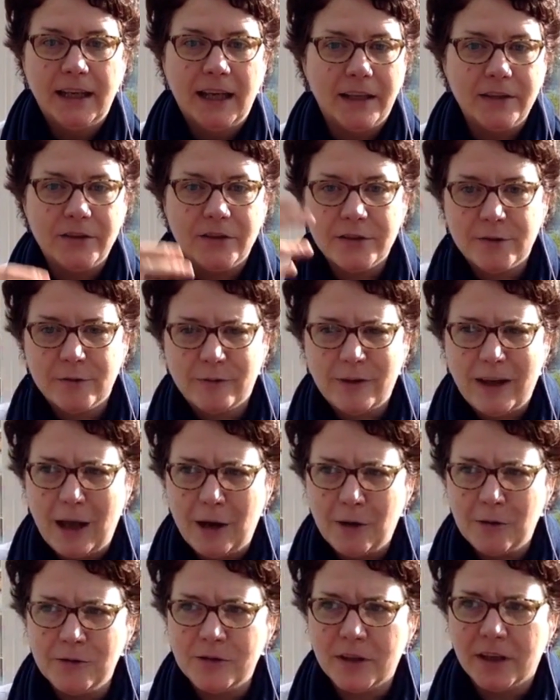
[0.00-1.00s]
I just
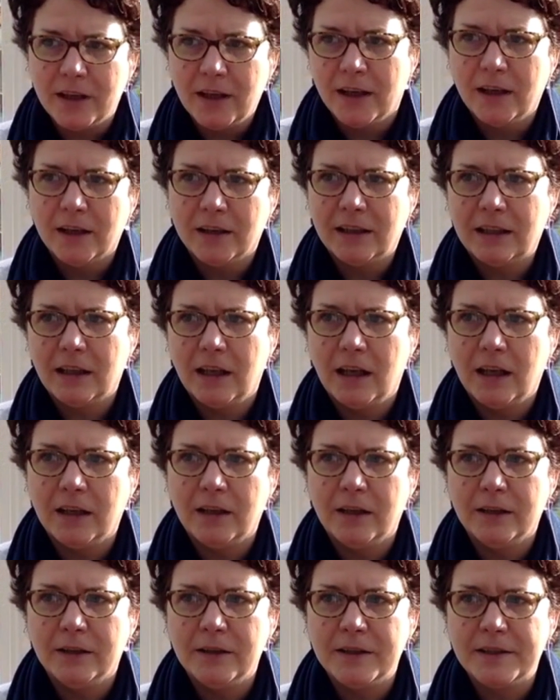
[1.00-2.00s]
found
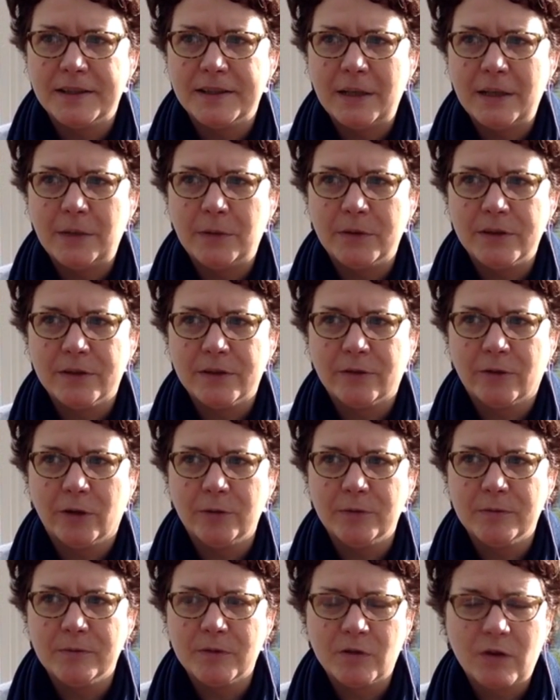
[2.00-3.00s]
a sequence
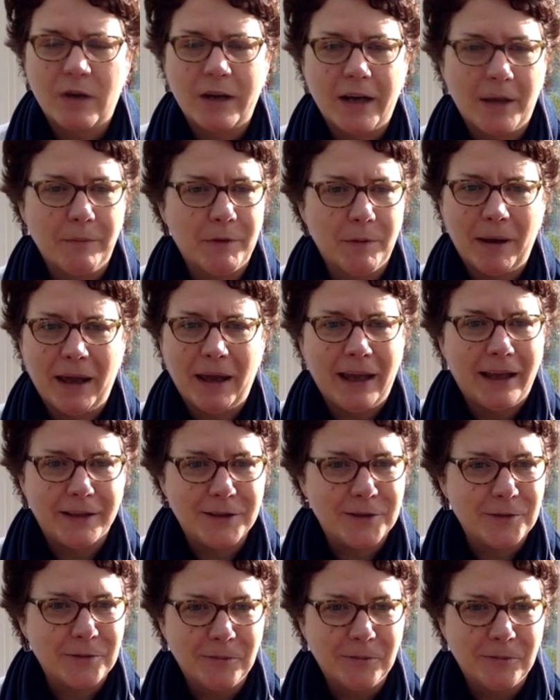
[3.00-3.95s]
from Strike Up the Band